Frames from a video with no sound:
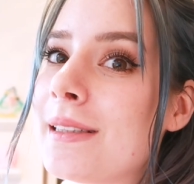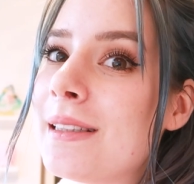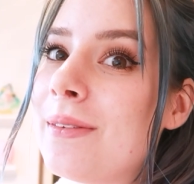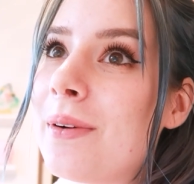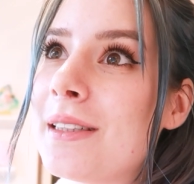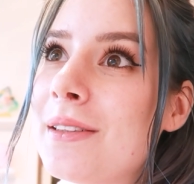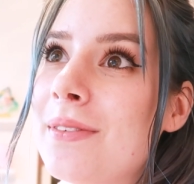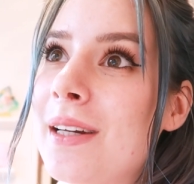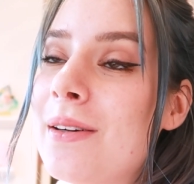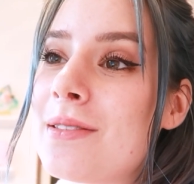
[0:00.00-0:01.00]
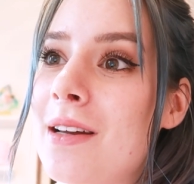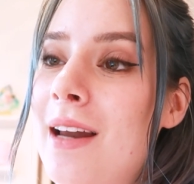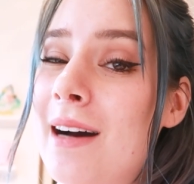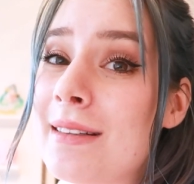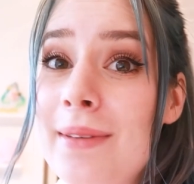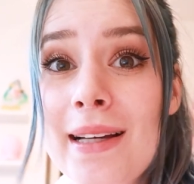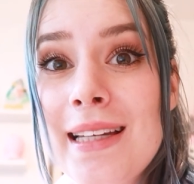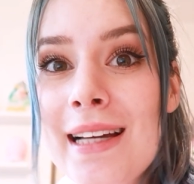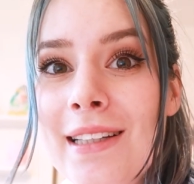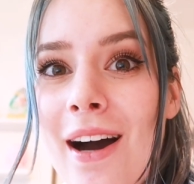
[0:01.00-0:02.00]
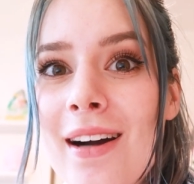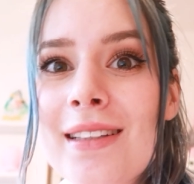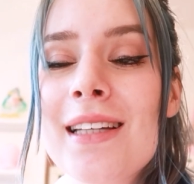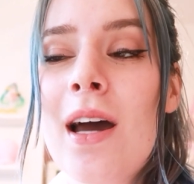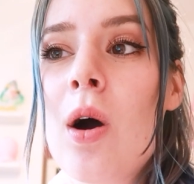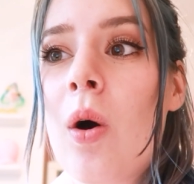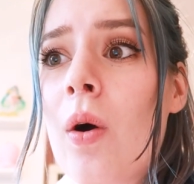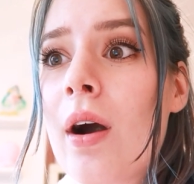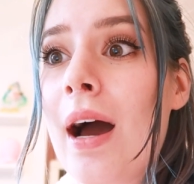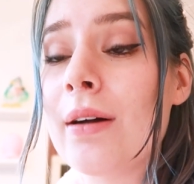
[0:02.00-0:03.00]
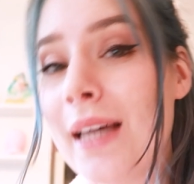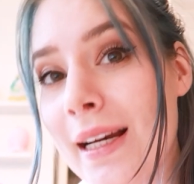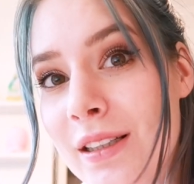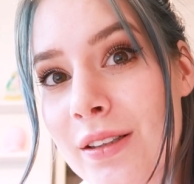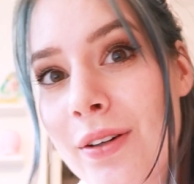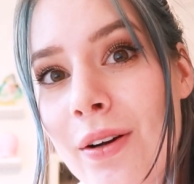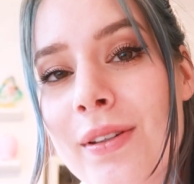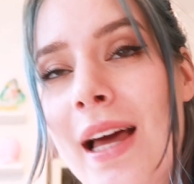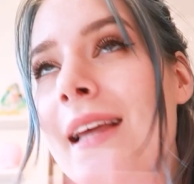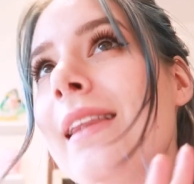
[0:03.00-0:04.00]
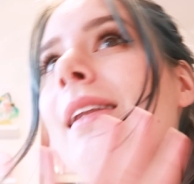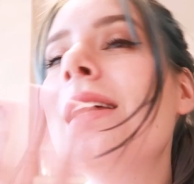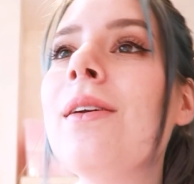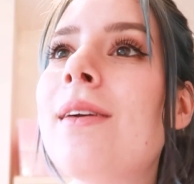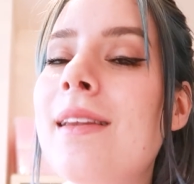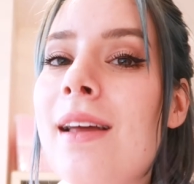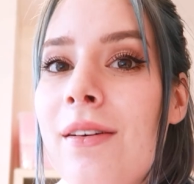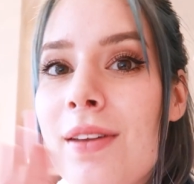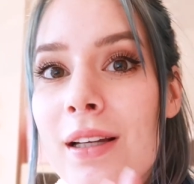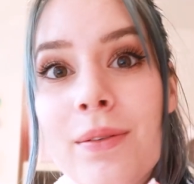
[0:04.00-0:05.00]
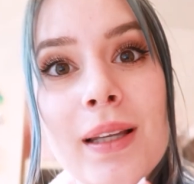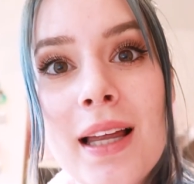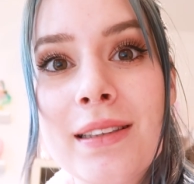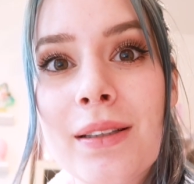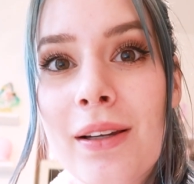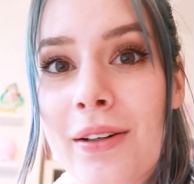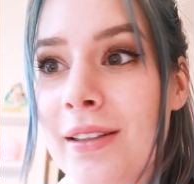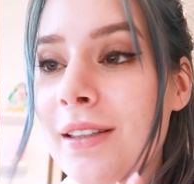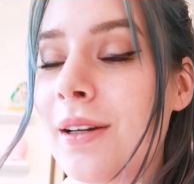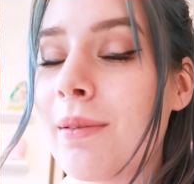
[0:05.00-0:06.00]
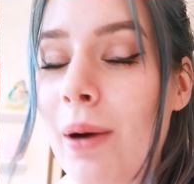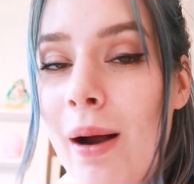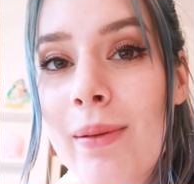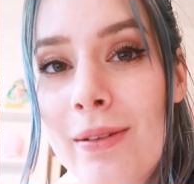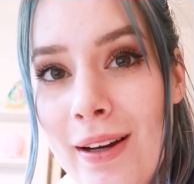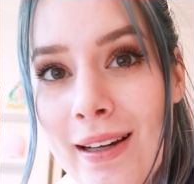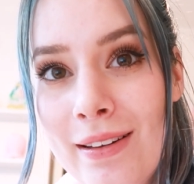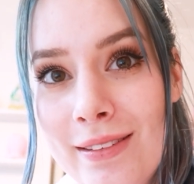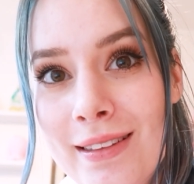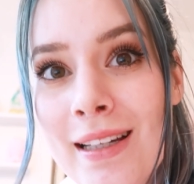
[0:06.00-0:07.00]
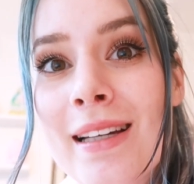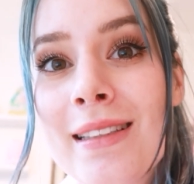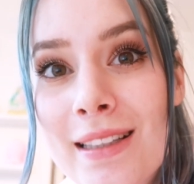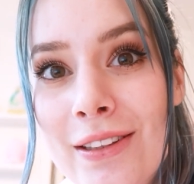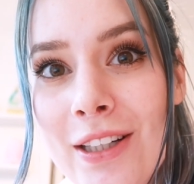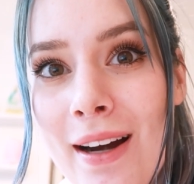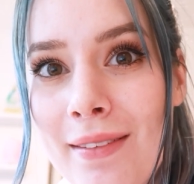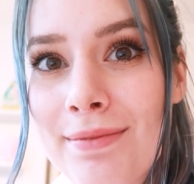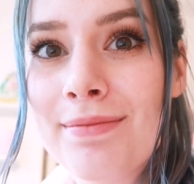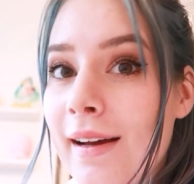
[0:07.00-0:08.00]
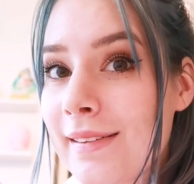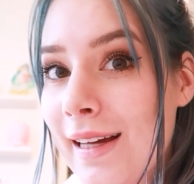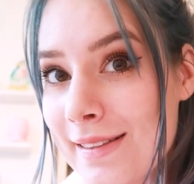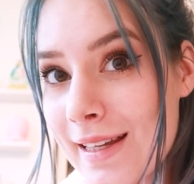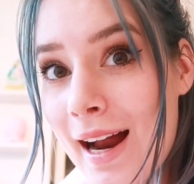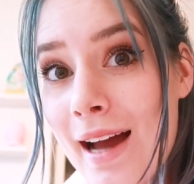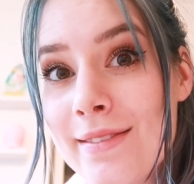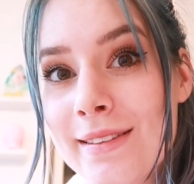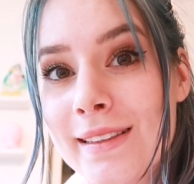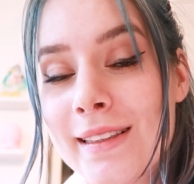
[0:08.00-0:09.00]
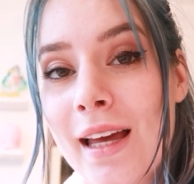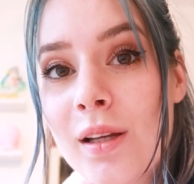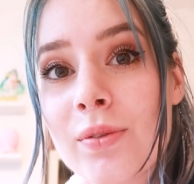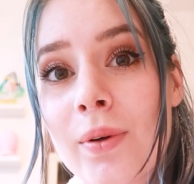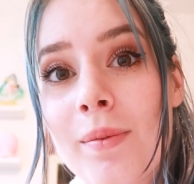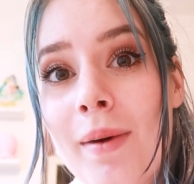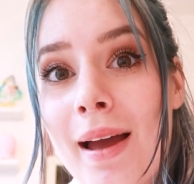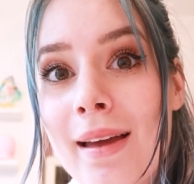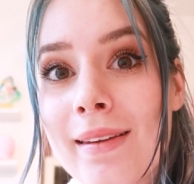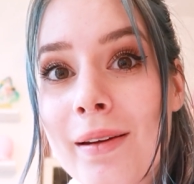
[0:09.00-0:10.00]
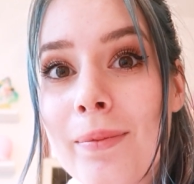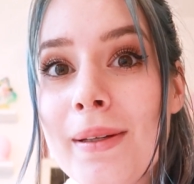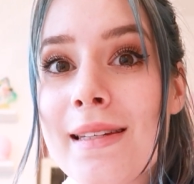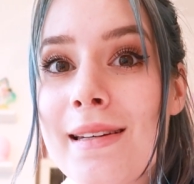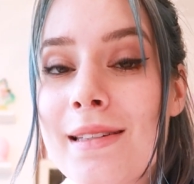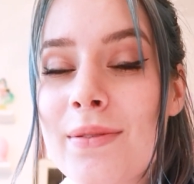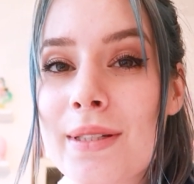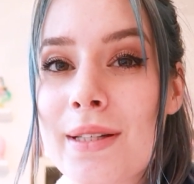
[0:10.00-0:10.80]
personally been watching videos on how to make TikToks or how to edit your photos. Anything that you can think of that you would like to learn, you can probably find it on Skillshare. A class that I really liked for my little business